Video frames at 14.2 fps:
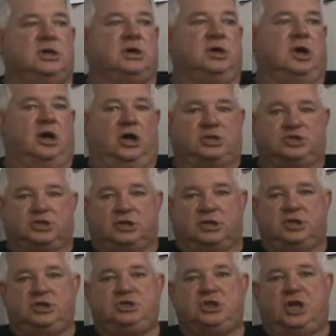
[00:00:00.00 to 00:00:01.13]

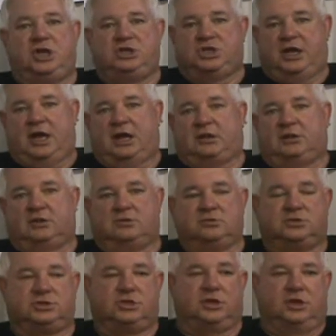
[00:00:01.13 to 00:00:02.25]
constantly changing out
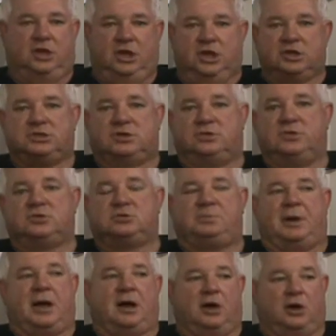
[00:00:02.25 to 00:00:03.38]
those ends on those
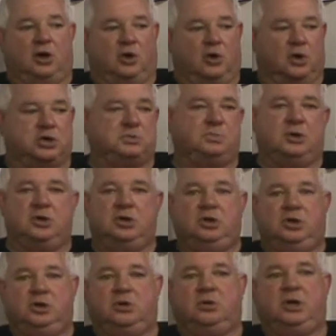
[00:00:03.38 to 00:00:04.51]
power cards, putting
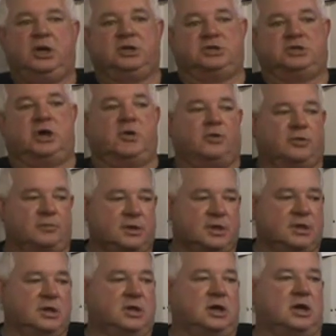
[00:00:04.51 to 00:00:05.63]
new ends on them.
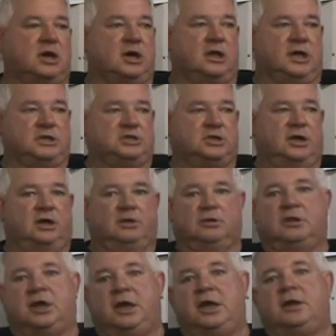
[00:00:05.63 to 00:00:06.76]
That's another
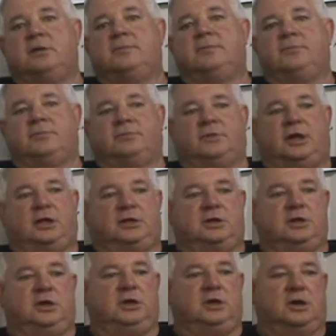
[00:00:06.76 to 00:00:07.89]
thing that
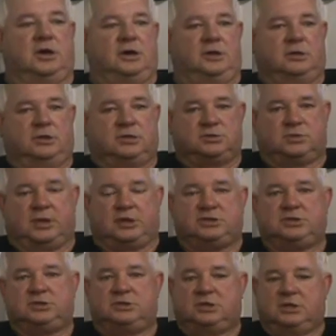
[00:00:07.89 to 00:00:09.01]
that's